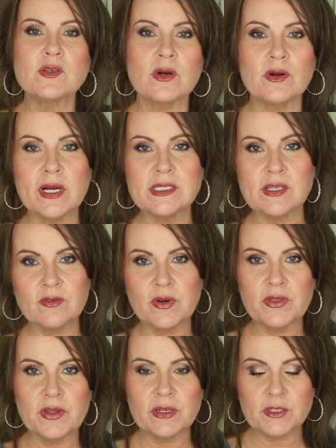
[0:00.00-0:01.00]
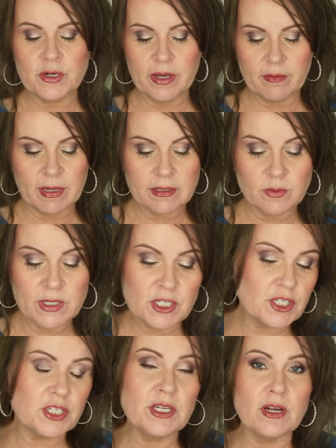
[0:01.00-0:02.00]
so aggressive with their treatment?
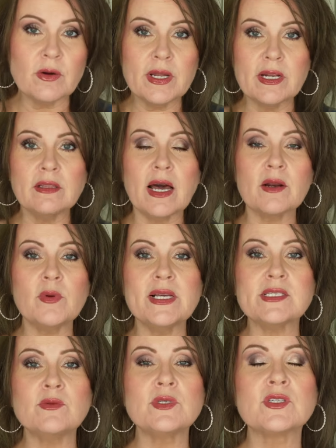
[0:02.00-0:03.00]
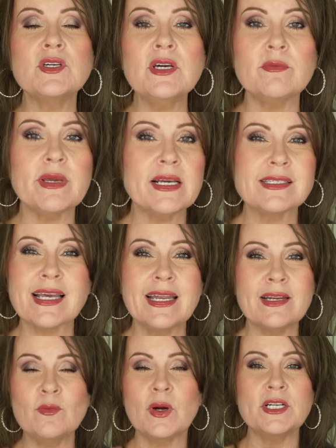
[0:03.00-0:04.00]
Which, you know, in a lot of ways it was good because I
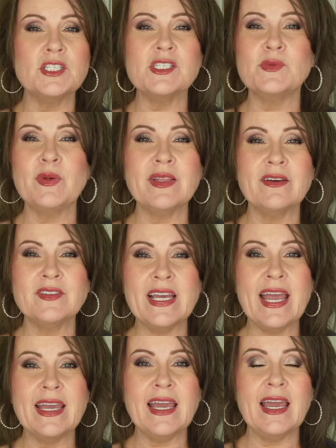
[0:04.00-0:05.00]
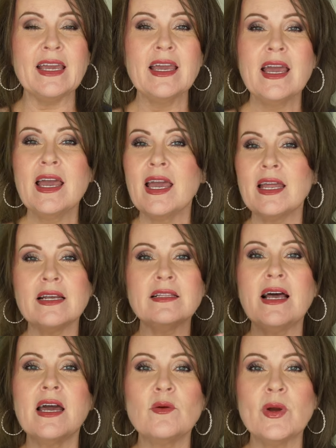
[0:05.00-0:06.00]
didn't want to just be left hanging. And in a
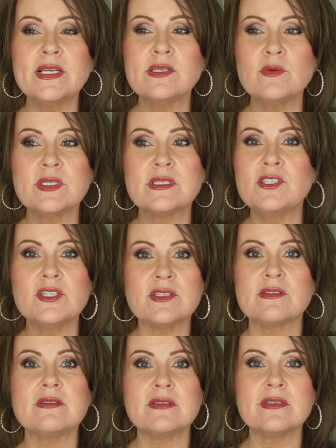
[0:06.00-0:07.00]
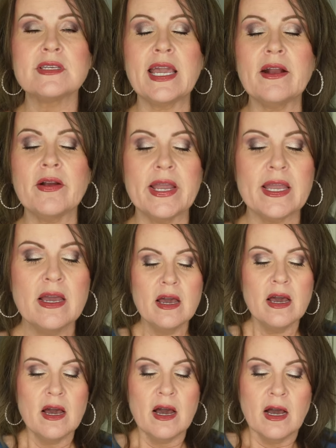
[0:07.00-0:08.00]
lot of ways it was just scary.
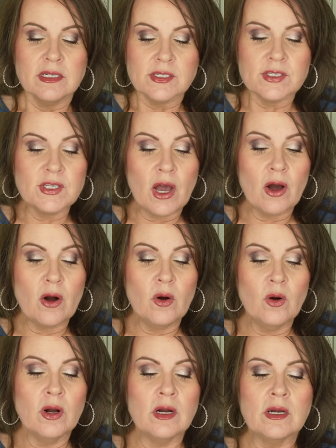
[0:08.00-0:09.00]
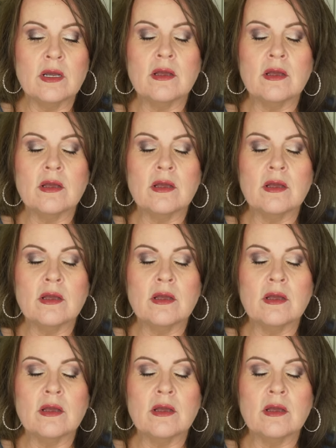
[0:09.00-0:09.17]
So